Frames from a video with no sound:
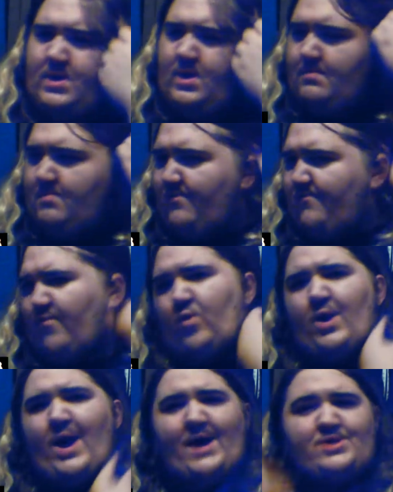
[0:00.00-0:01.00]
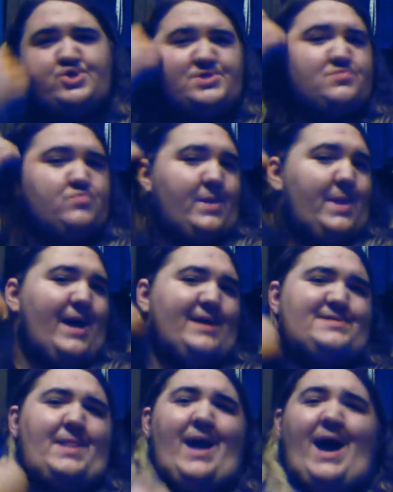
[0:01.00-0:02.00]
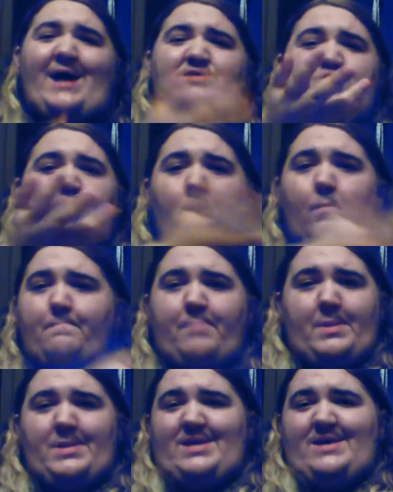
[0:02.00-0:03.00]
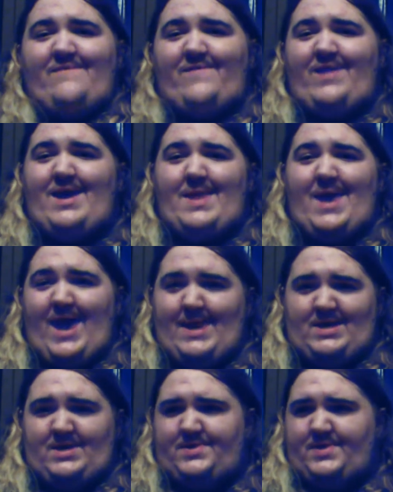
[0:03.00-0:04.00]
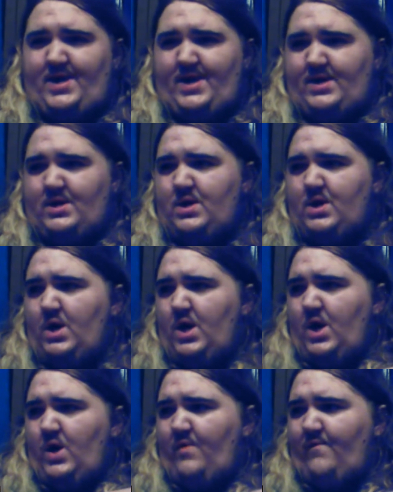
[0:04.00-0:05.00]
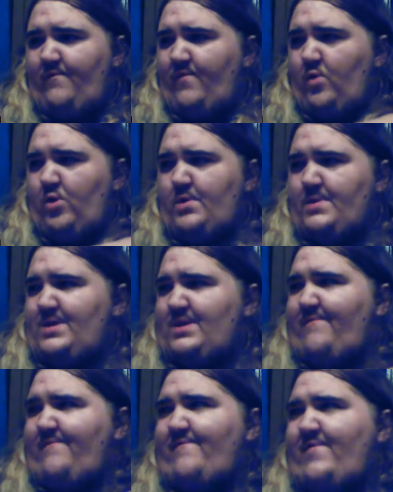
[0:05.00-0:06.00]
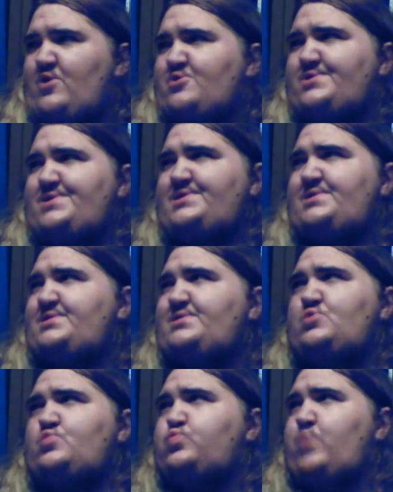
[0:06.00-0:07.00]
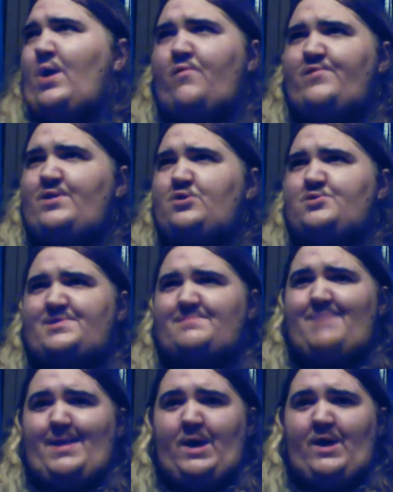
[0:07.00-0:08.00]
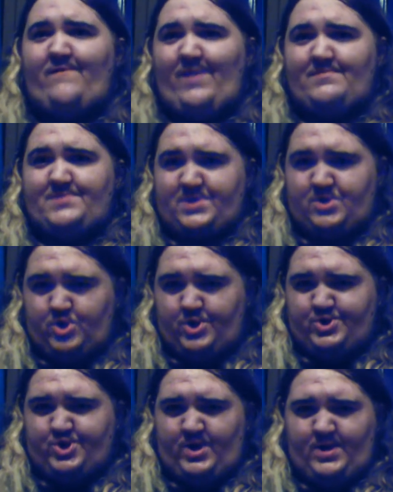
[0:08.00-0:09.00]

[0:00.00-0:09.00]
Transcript: before, I just realized that I don't believe in anything. For the first 12 years of my life, I was a Christian.